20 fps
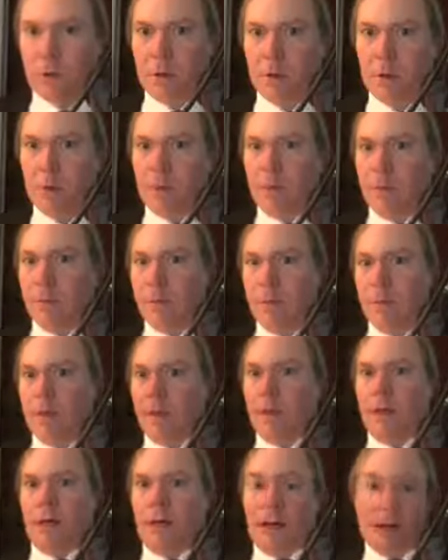I mean,
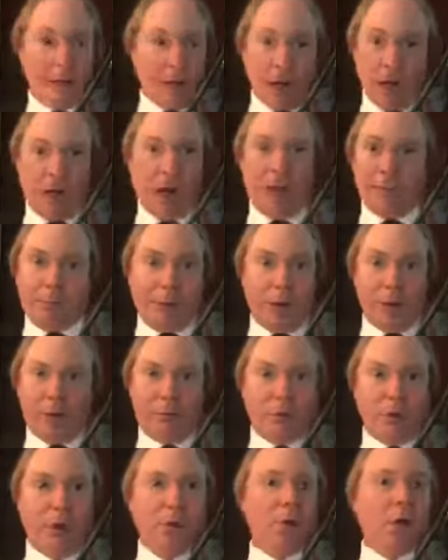and you know,
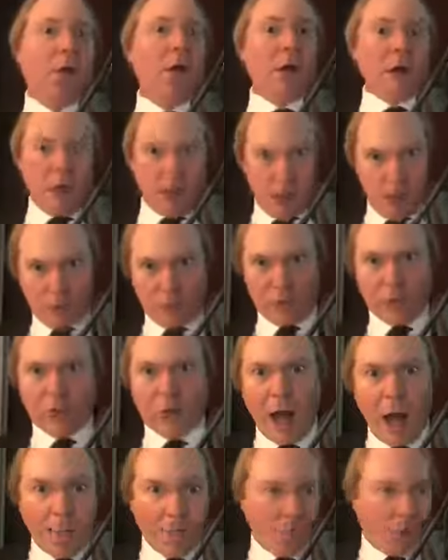I here's a
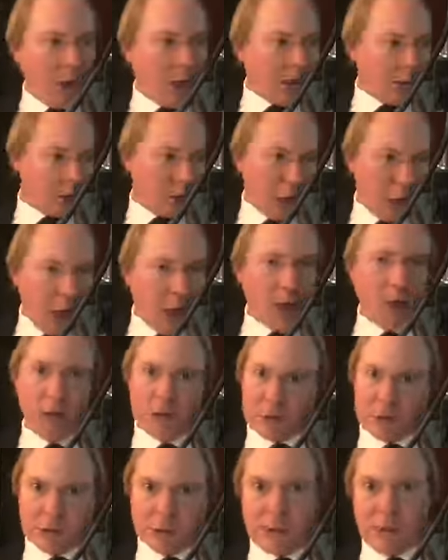stopwatch. Oh,
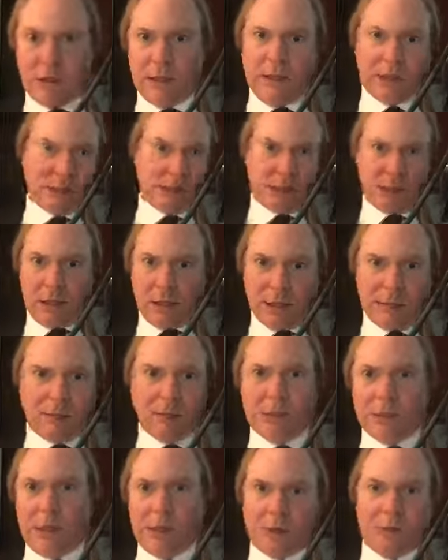that's a tenth of a
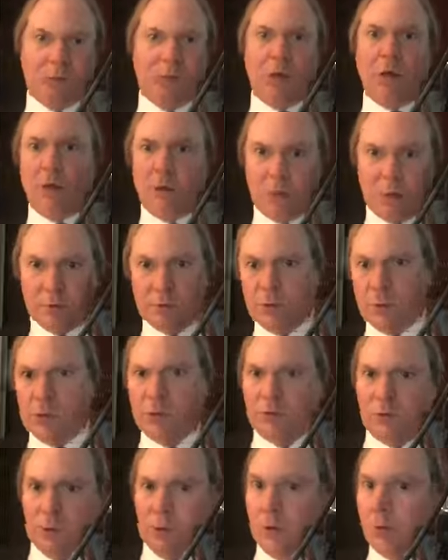second slow. He's a
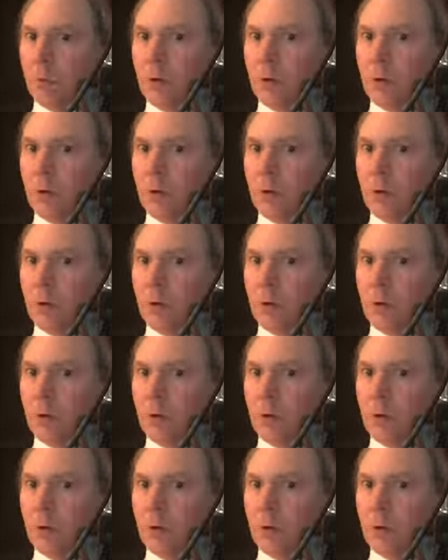D2.